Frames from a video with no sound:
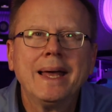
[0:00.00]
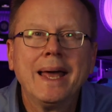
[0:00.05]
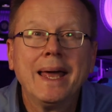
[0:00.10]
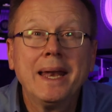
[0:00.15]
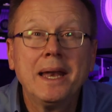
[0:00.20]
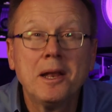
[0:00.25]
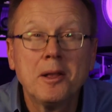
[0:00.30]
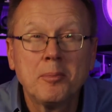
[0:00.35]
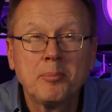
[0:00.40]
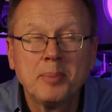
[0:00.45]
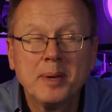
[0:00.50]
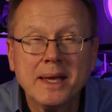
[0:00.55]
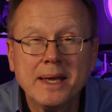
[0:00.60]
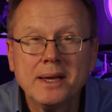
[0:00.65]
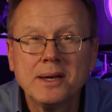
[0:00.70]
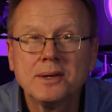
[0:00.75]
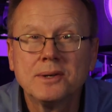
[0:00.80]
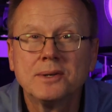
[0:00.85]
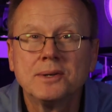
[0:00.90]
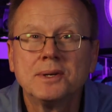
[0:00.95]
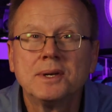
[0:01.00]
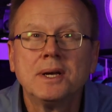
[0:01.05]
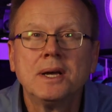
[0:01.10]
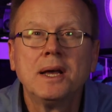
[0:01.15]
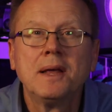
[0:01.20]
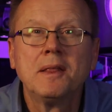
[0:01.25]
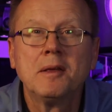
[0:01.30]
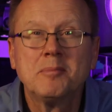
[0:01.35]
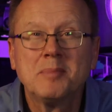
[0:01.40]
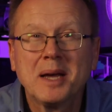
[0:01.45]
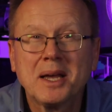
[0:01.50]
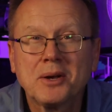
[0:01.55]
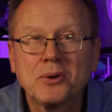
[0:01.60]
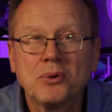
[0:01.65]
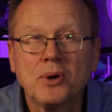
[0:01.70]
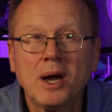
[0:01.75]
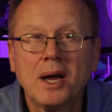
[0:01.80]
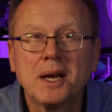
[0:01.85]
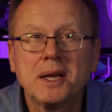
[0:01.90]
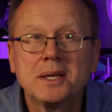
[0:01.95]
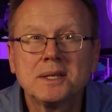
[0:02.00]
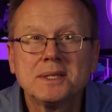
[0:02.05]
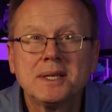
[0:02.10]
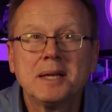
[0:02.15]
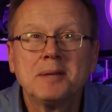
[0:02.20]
and it appeared that Micronics